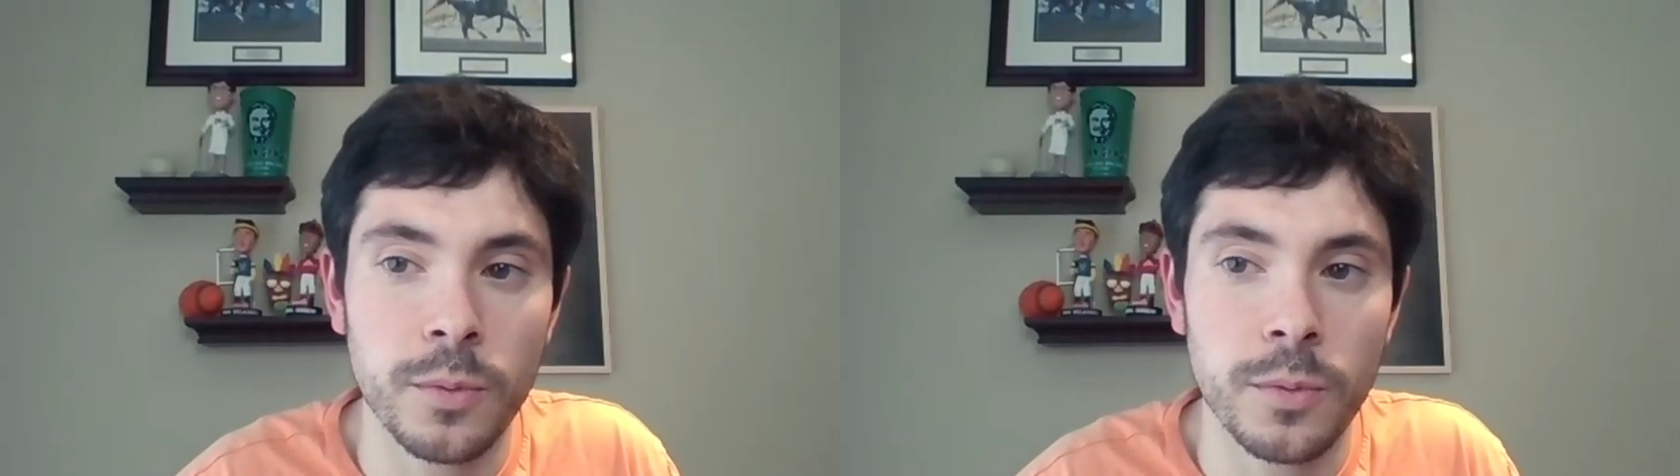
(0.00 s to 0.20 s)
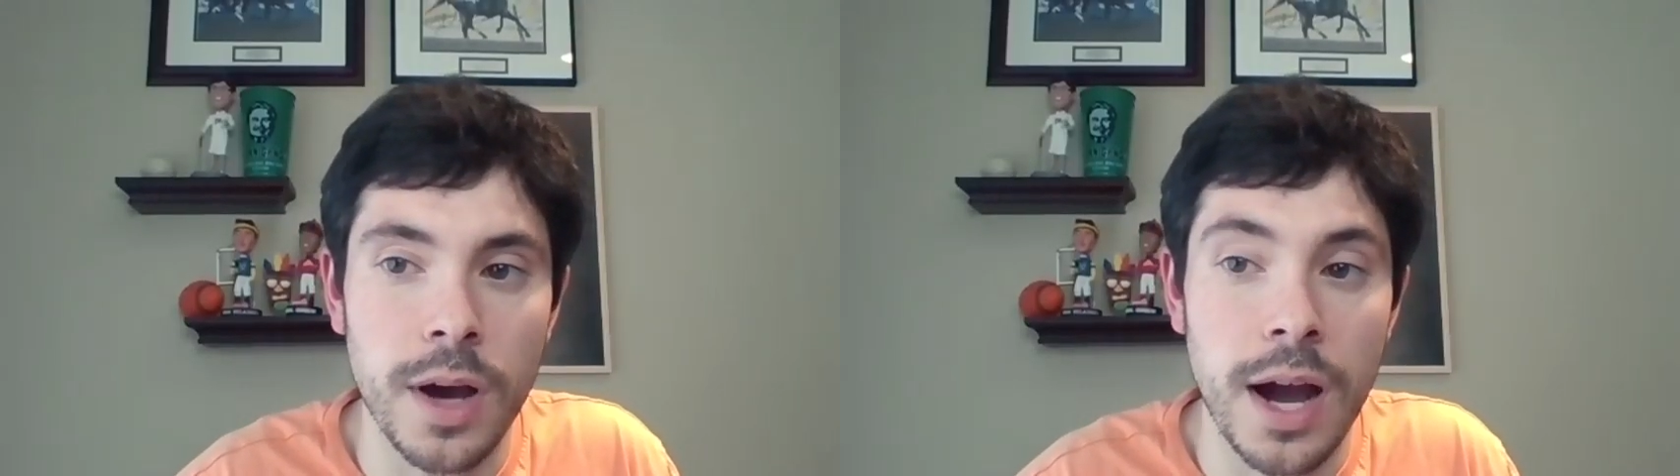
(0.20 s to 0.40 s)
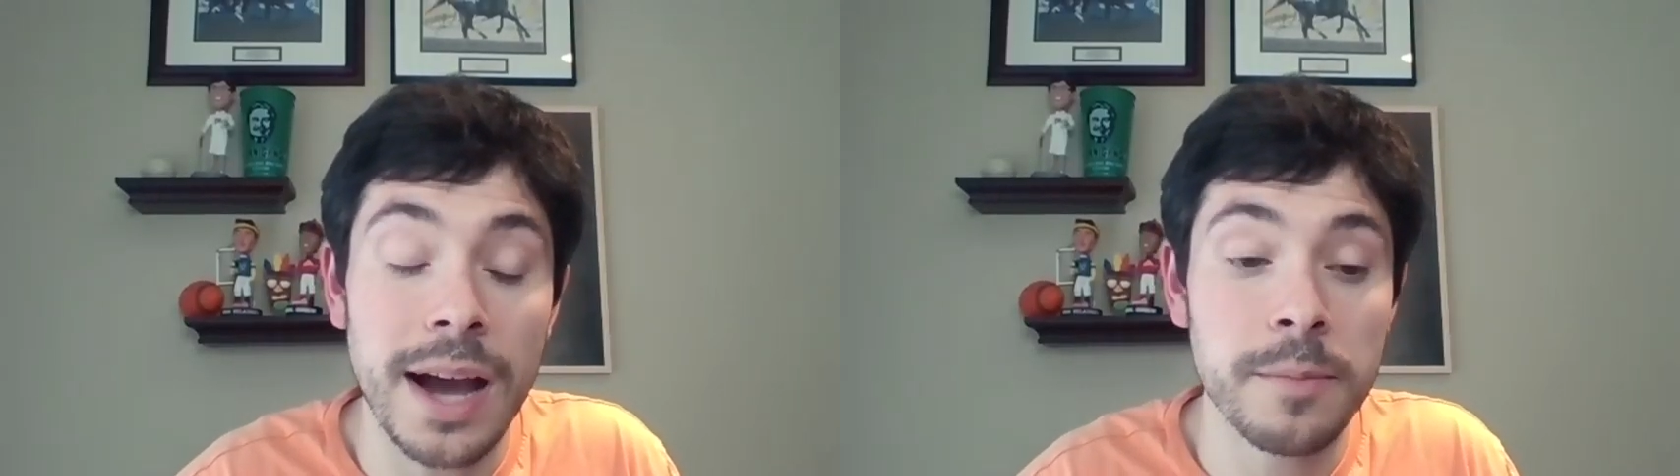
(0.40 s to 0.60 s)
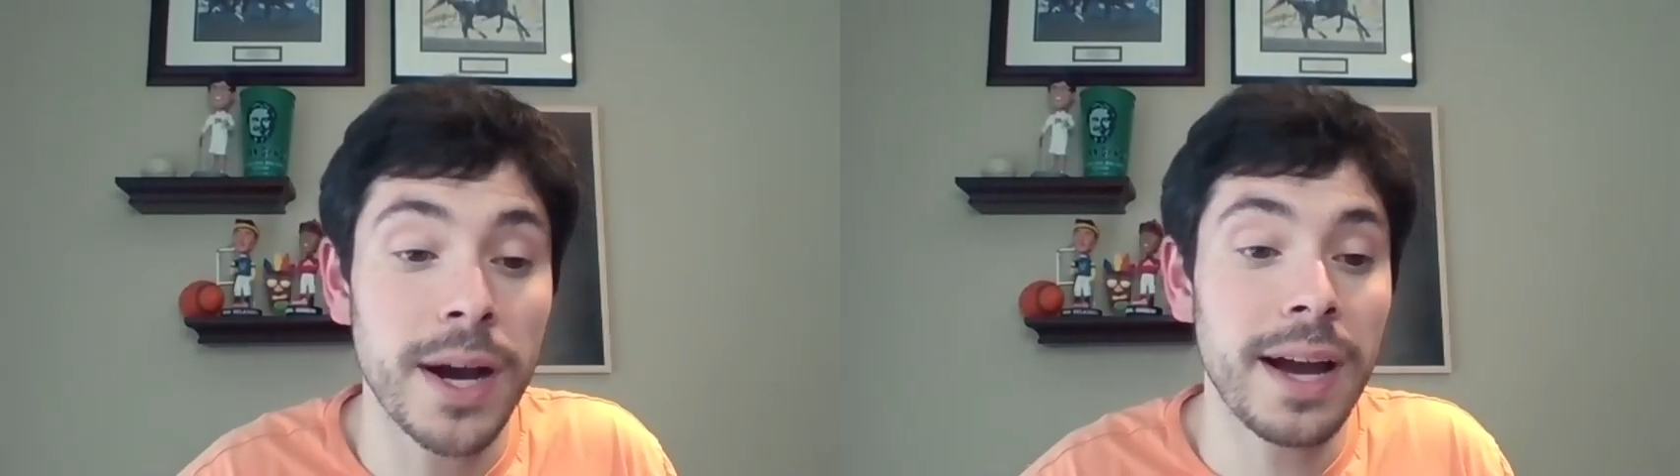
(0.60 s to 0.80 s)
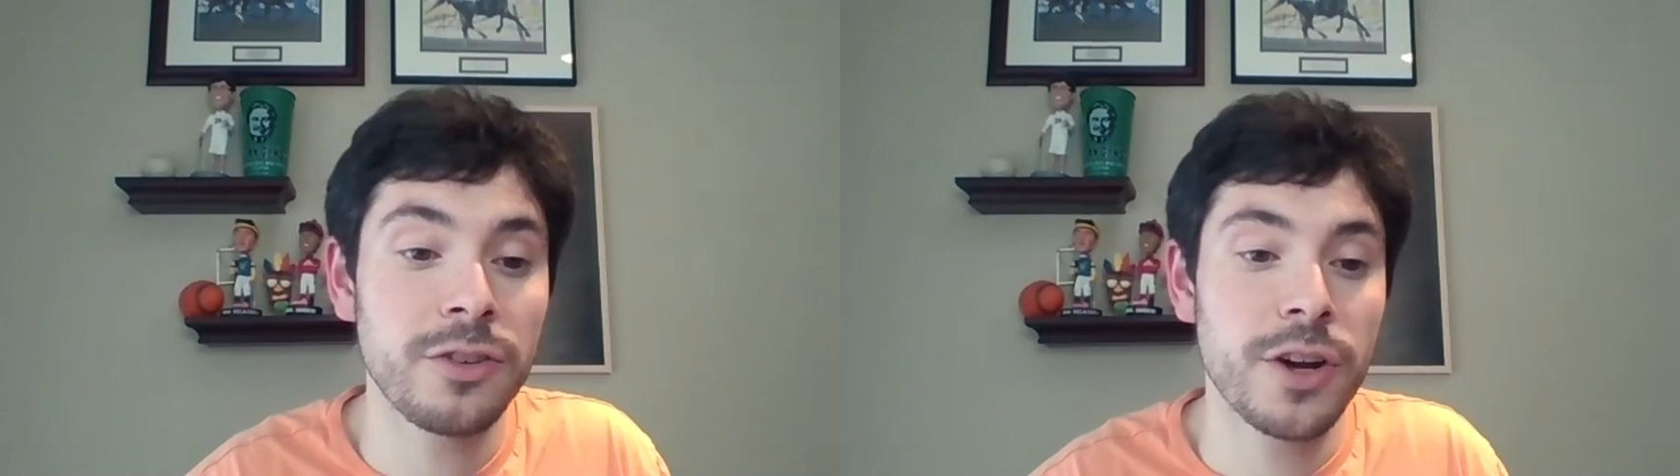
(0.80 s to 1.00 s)
I
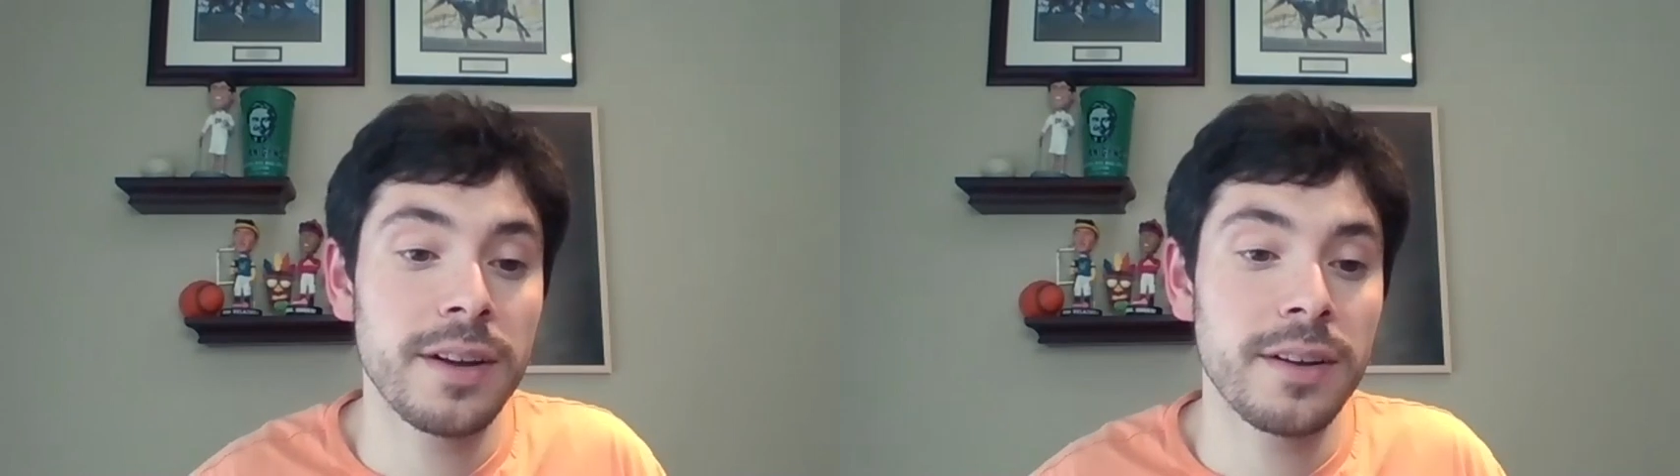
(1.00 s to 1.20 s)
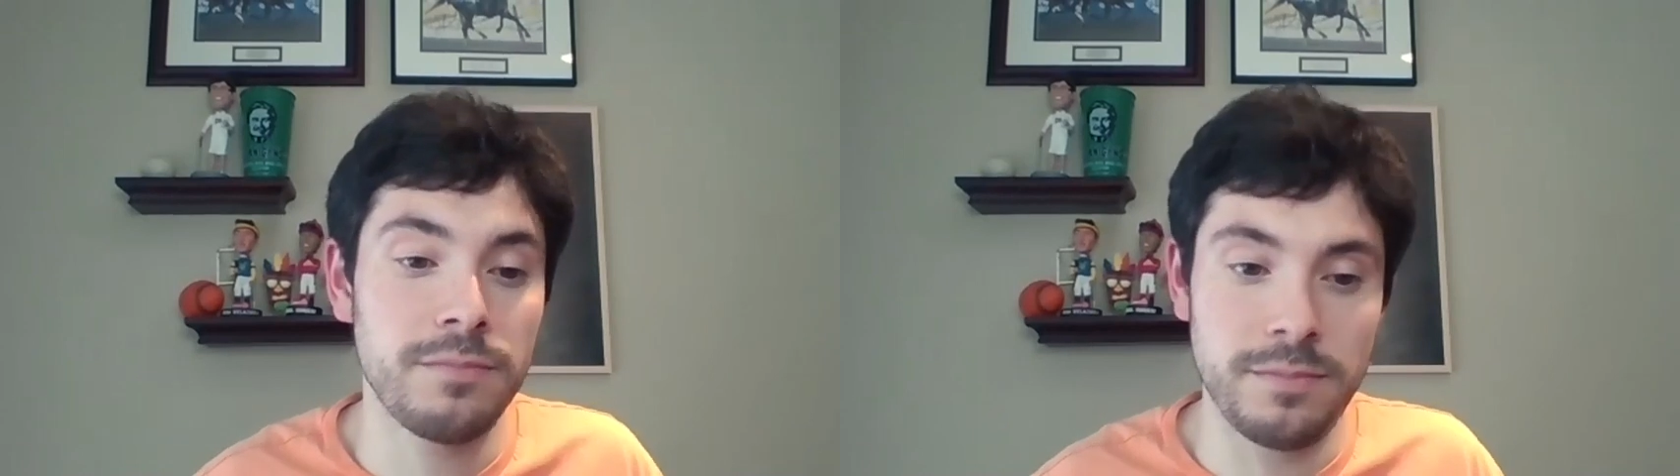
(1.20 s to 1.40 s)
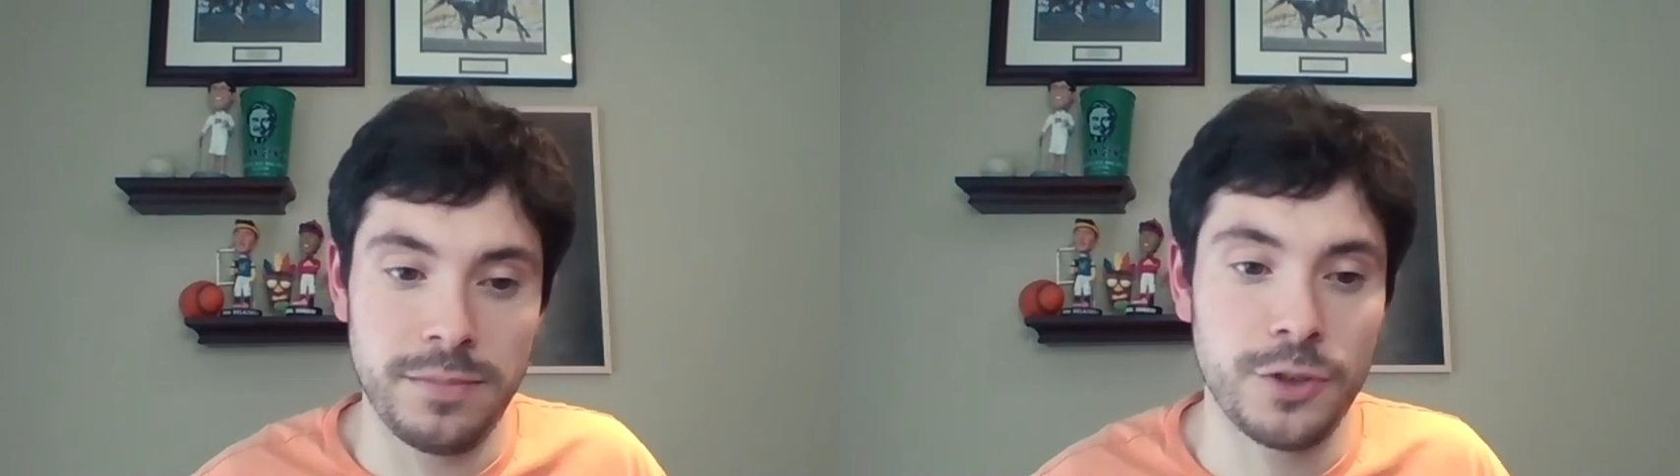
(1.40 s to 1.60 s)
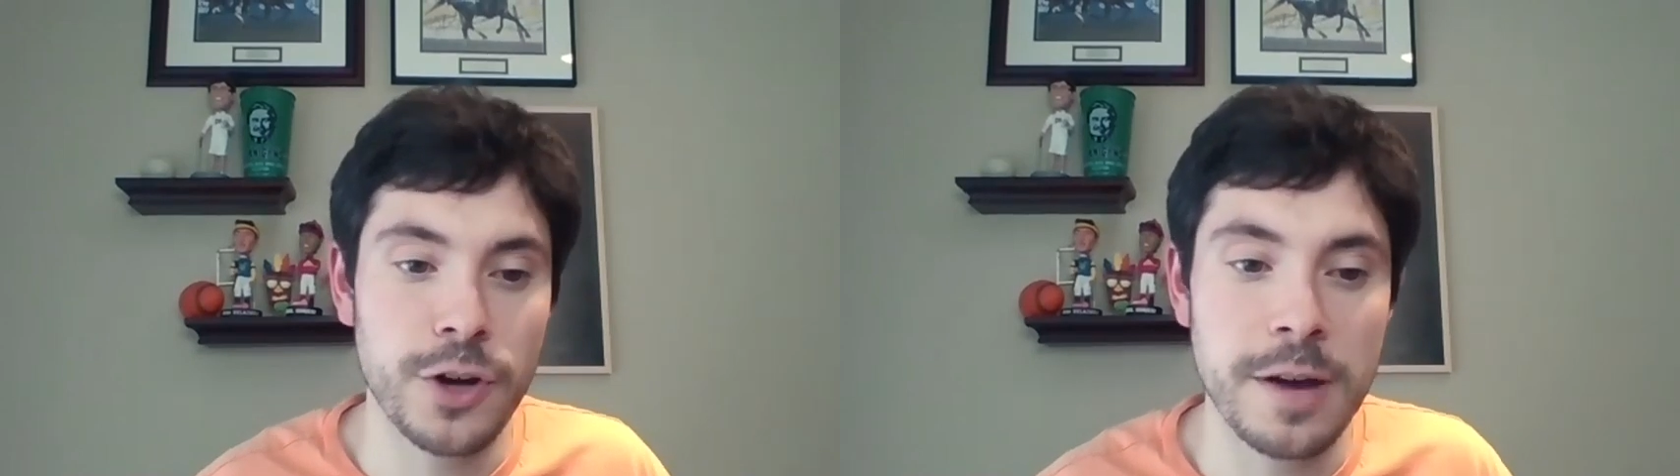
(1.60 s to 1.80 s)
try to describe